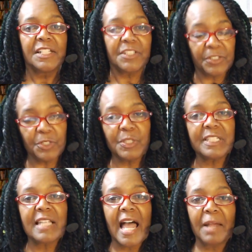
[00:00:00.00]
So you
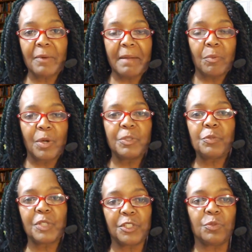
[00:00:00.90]
decide, white boy,
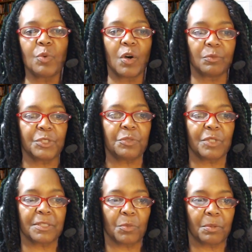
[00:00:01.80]
which one you want, which
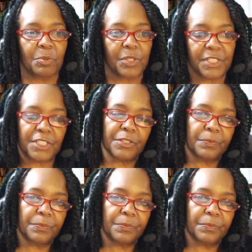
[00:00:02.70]
one's more important to you.